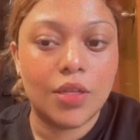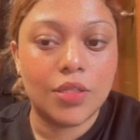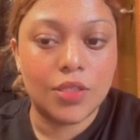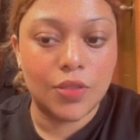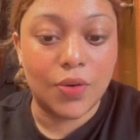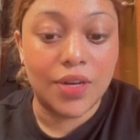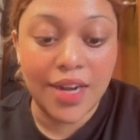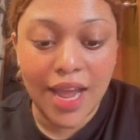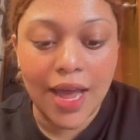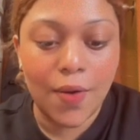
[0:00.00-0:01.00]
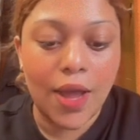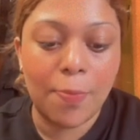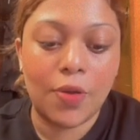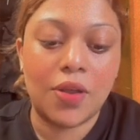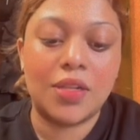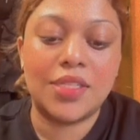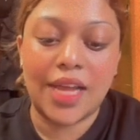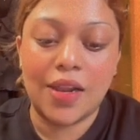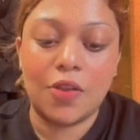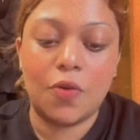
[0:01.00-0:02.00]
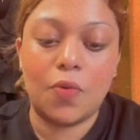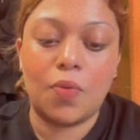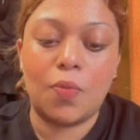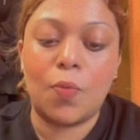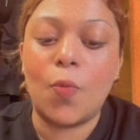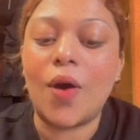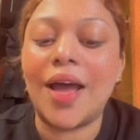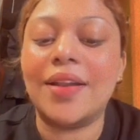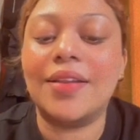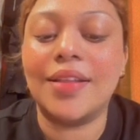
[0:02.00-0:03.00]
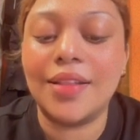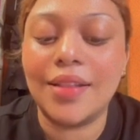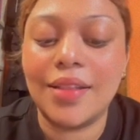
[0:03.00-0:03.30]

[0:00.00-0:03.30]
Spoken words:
So now I'm gonna tell you what did